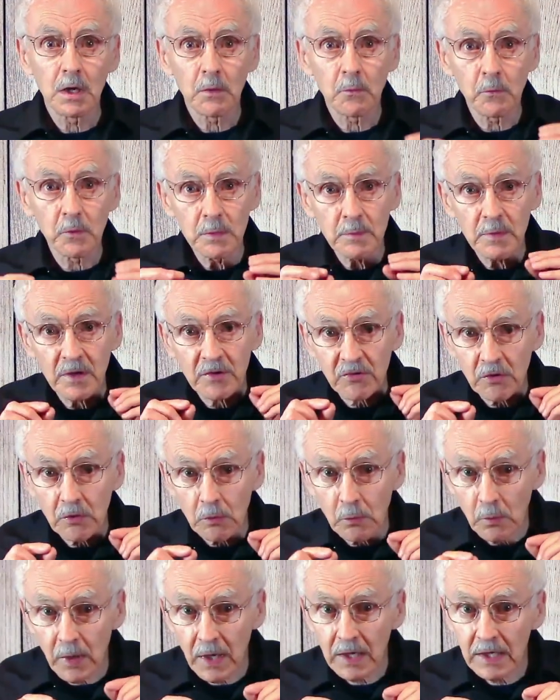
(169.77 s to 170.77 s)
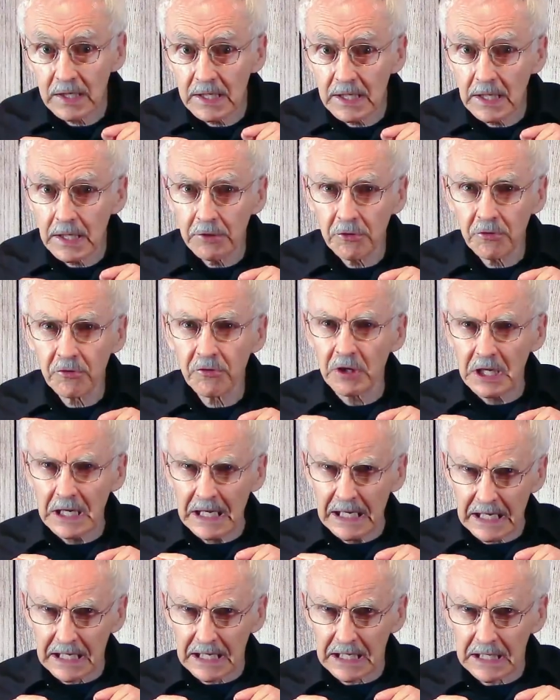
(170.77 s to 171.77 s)
we must correctly
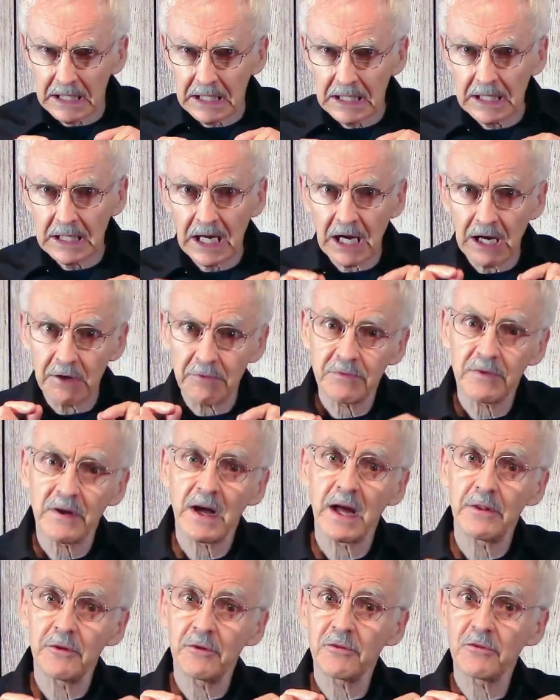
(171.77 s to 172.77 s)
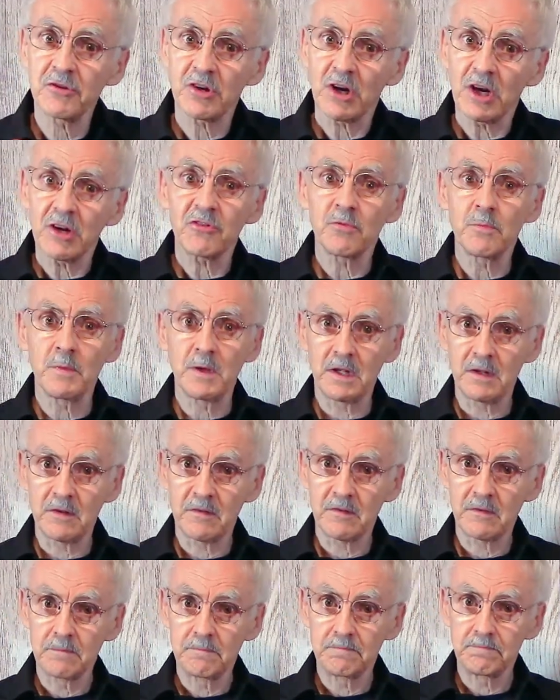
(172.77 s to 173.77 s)
understand our Father's
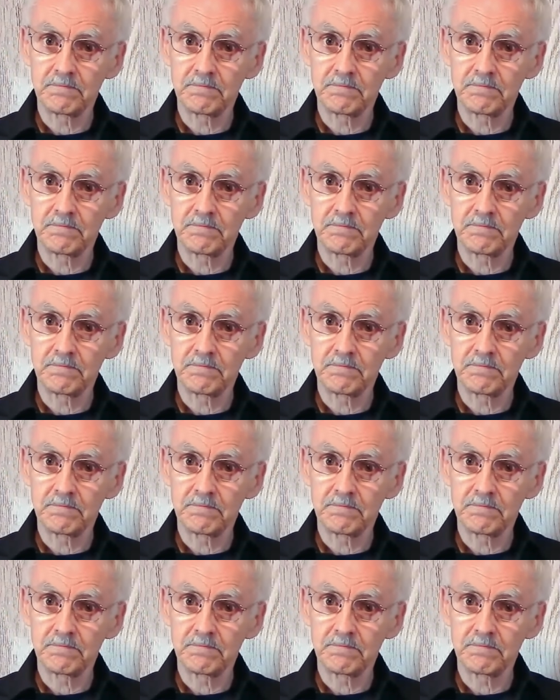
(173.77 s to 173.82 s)
judgments.